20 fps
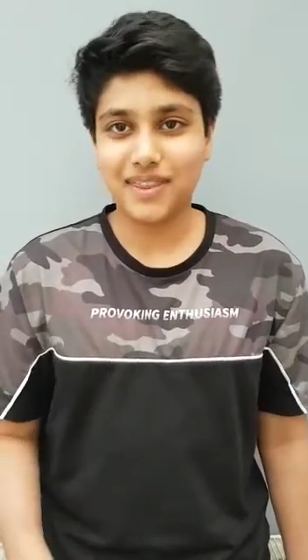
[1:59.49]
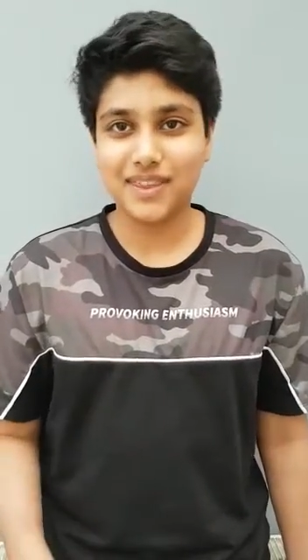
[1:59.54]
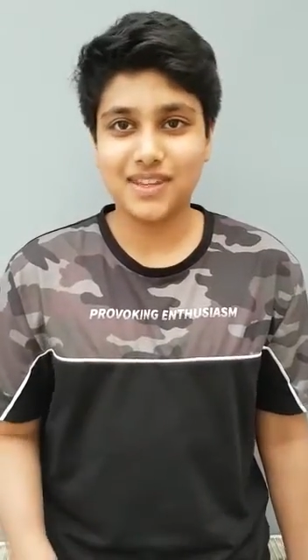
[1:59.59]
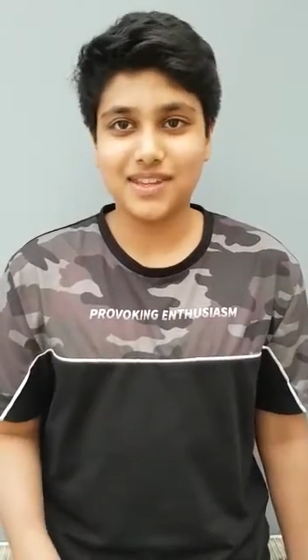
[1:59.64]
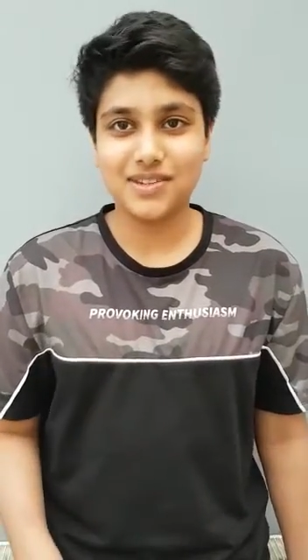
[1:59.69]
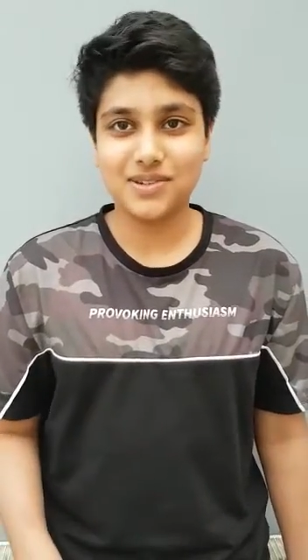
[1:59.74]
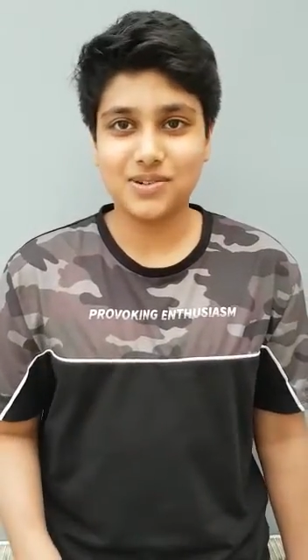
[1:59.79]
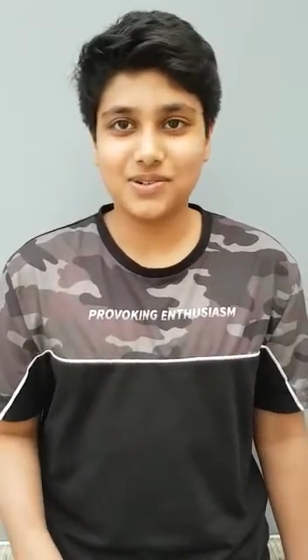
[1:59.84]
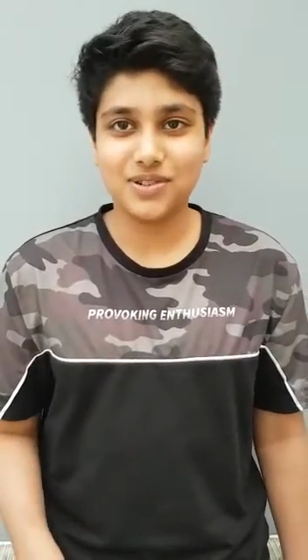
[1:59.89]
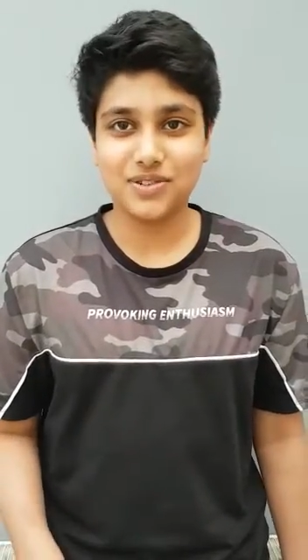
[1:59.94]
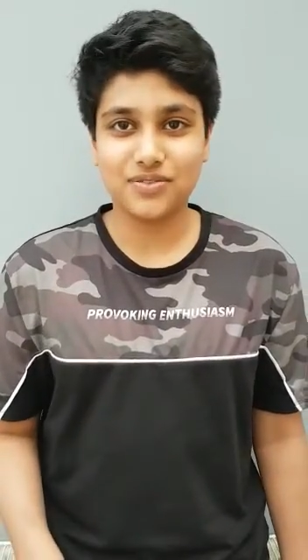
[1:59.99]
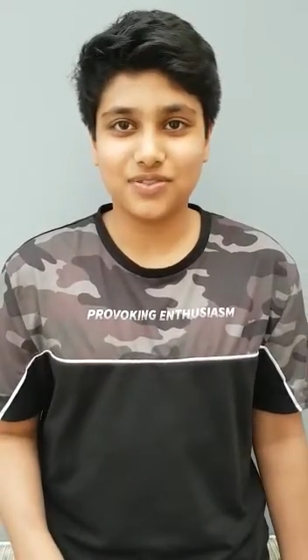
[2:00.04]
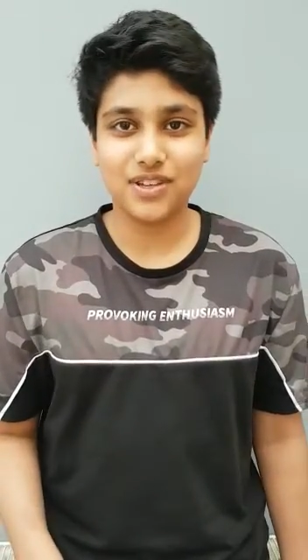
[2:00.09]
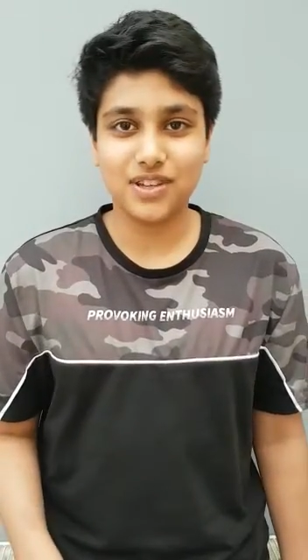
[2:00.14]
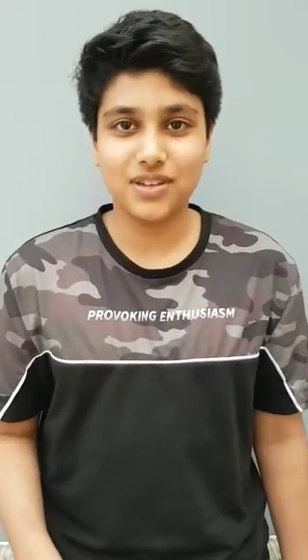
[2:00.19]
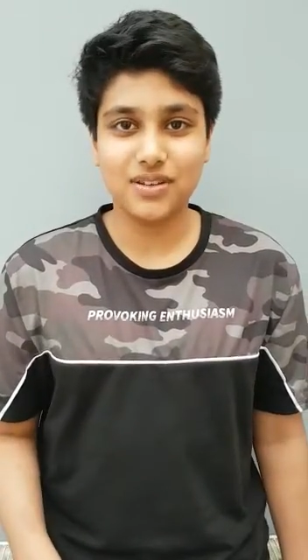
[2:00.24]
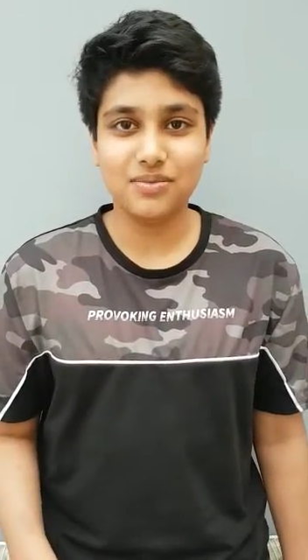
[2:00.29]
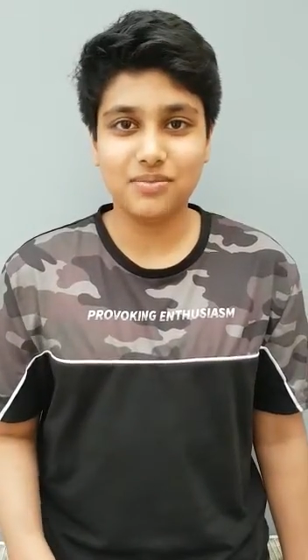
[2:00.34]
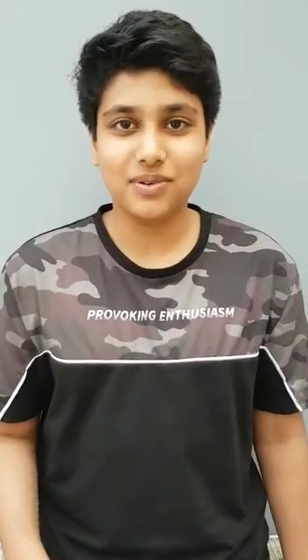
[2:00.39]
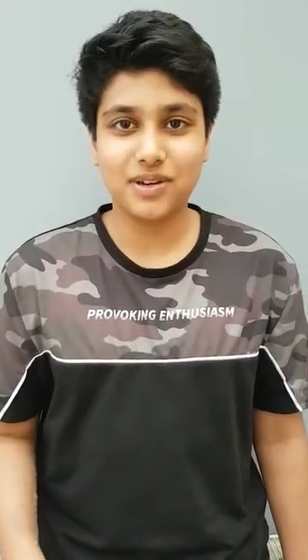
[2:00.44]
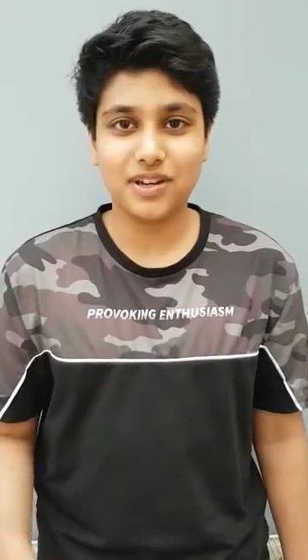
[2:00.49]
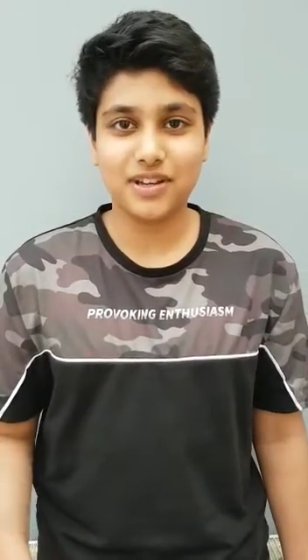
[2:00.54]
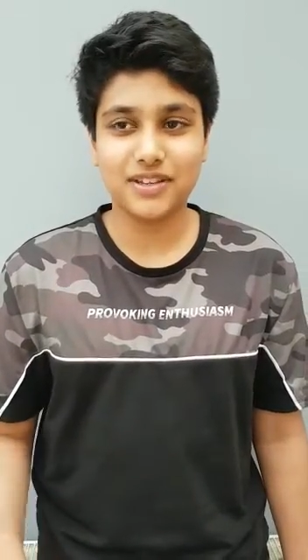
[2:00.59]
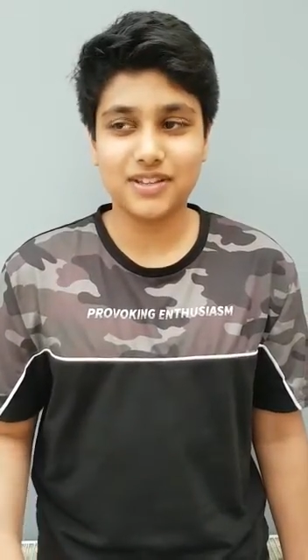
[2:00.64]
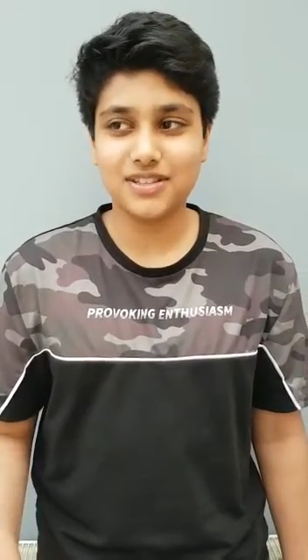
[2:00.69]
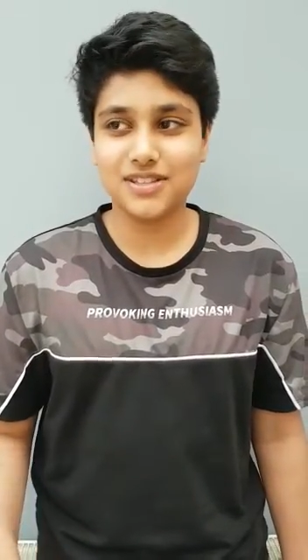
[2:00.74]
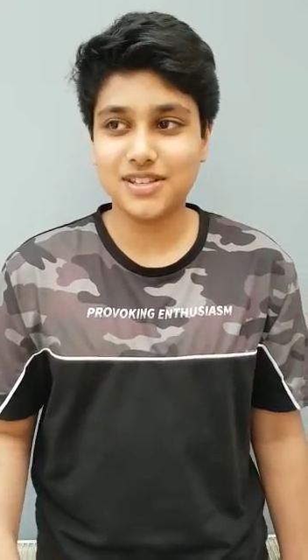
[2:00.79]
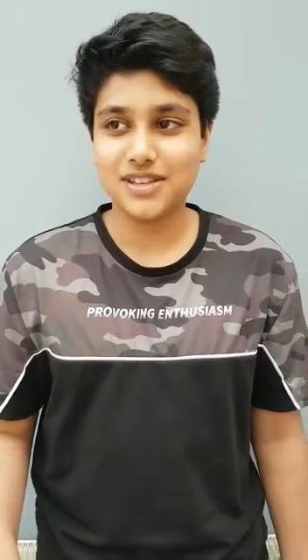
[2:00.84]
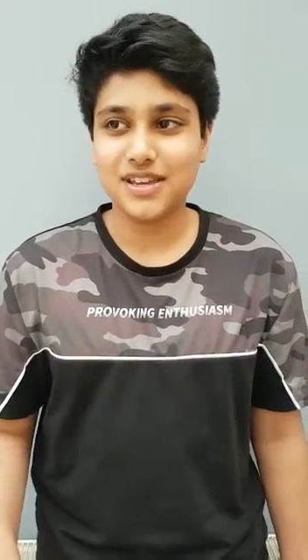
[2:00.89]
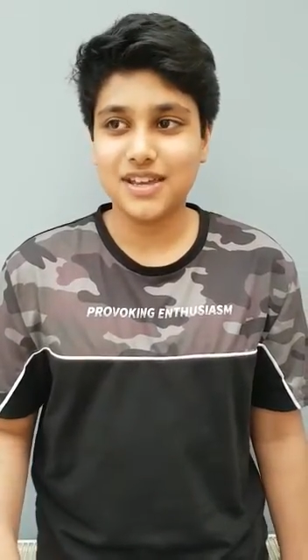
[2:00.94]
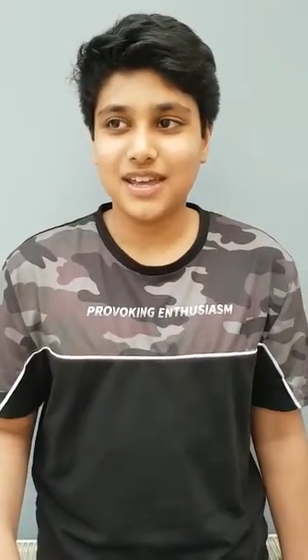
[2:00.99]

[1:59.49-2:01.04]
this course for you because